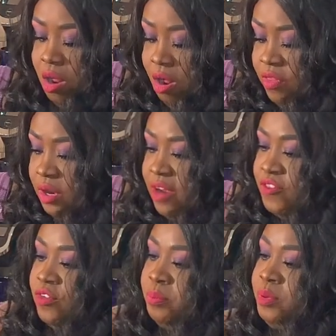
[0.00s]
all the
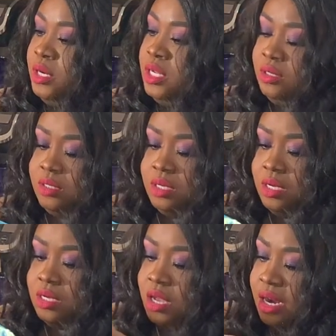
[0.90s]
leftover pudding.
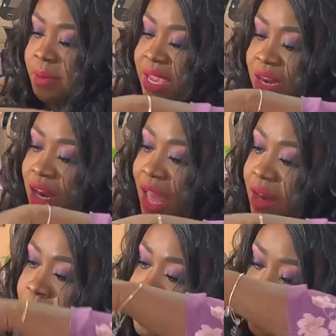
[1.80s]
Y'all, that made a lot
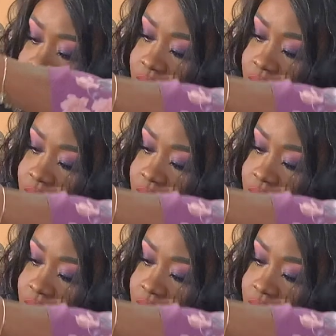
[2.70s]
of pudding.